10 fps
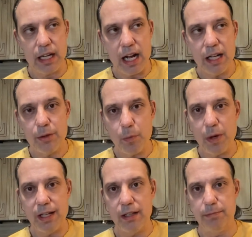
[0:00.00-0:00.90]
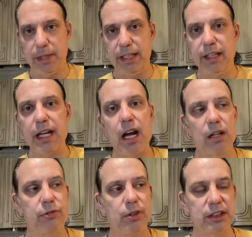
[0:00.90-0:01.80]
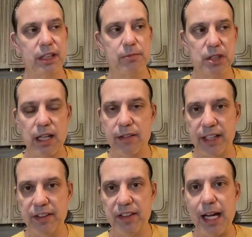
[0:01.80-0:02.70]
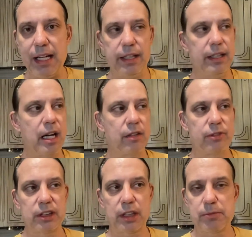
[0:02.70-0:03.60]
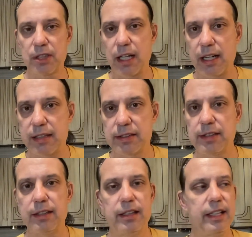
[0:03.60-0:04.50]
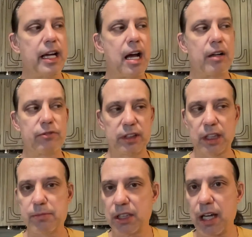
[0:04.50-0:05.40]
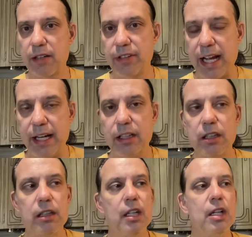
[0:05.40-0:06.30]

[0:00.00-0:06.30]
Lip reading: unwell-being, out of which comes a lot of anxiety, out of which comes a lot of hostility, out of which comes a lot of anger,